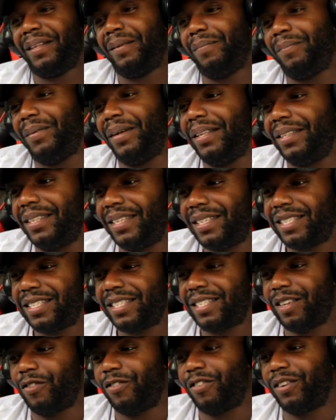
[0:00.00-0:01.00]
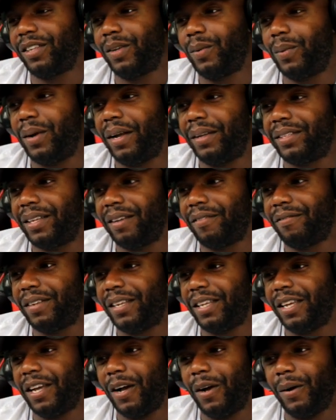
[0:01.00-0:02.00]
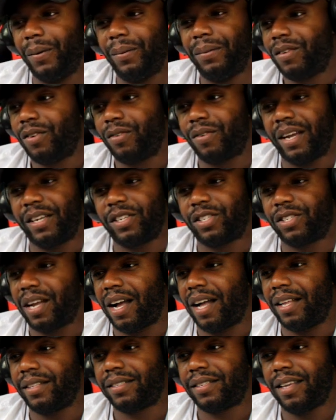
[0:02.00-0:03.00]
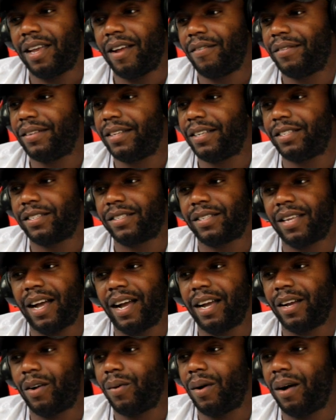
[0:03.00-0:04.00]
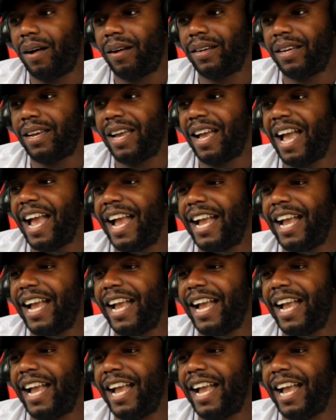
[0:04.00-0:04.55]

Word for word: But this is a really well done video. Great shots. Everything's high quality.